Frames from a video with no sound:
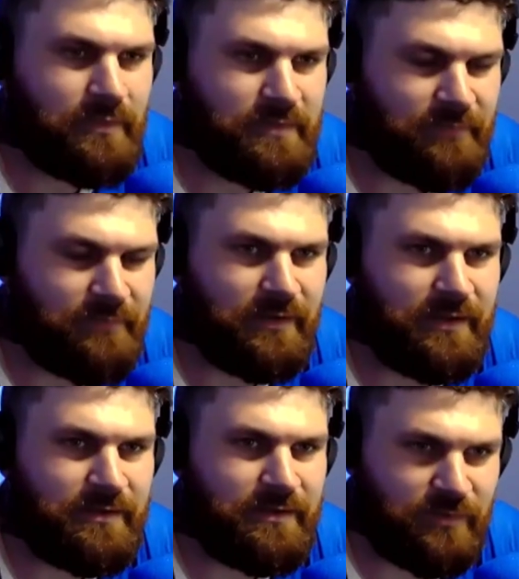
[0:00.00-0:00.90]

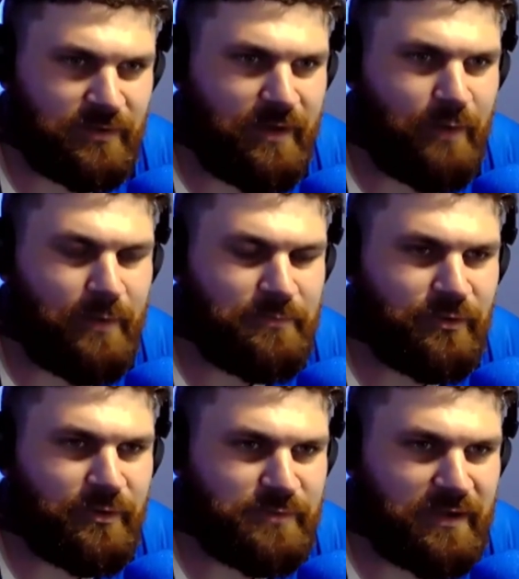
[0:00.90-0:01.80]
definitely. Because you've got your own
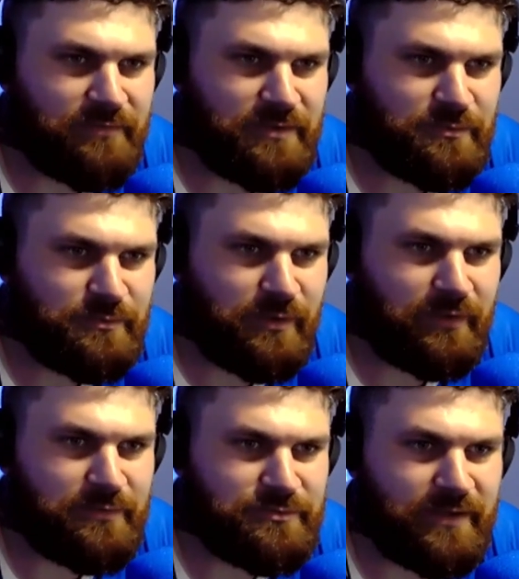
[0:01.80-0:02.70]
website as well, haven't you, as well
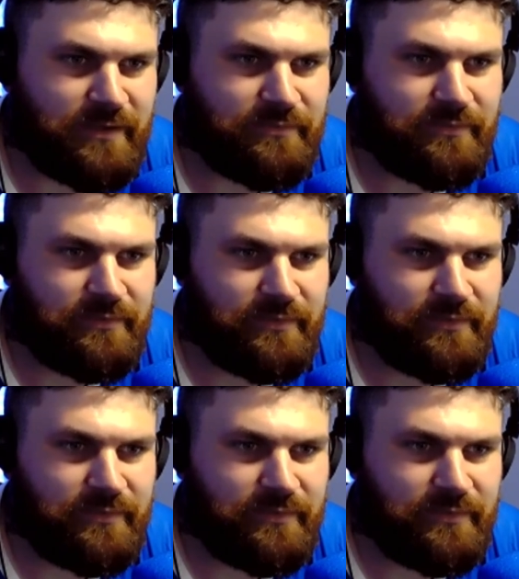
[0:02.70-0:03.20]
now, Steve?